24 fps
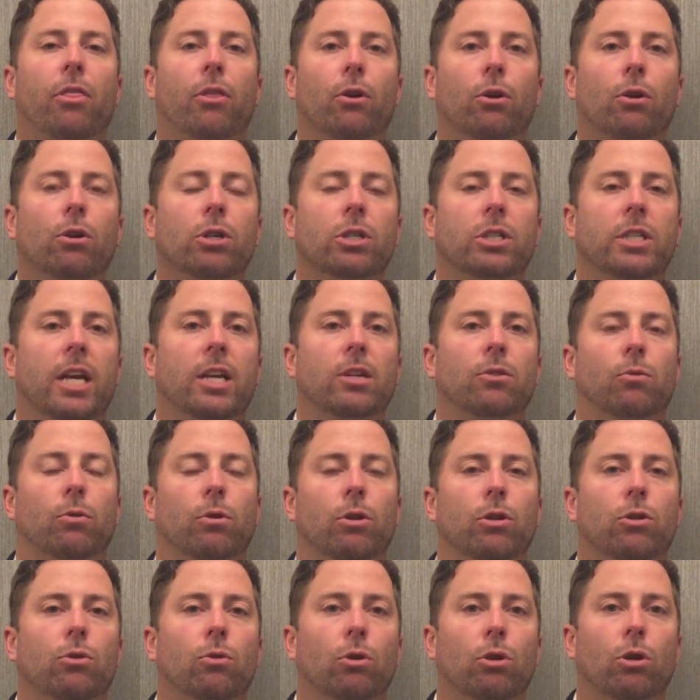Thursdays we're
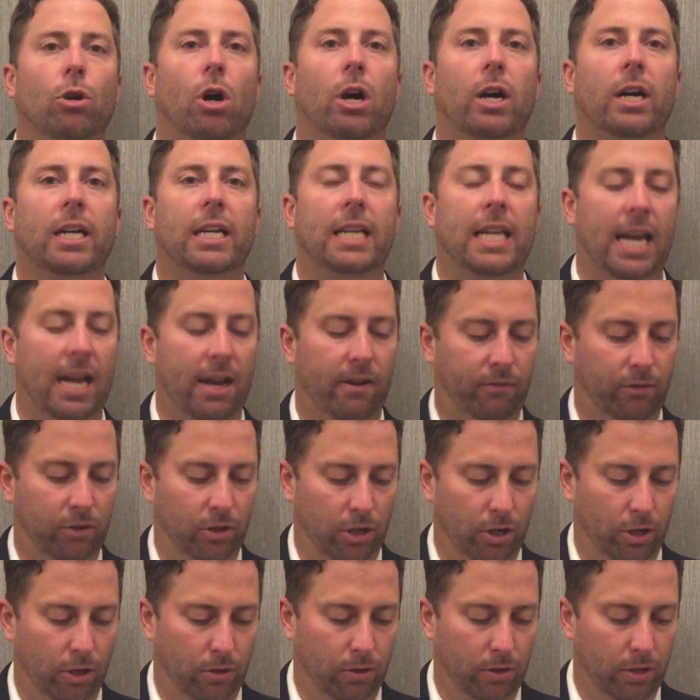gonna door knock in the
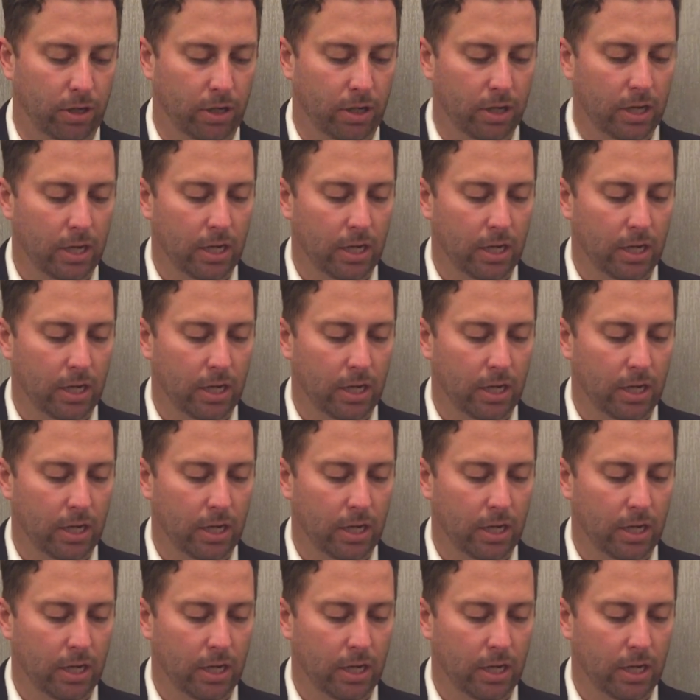afternoon.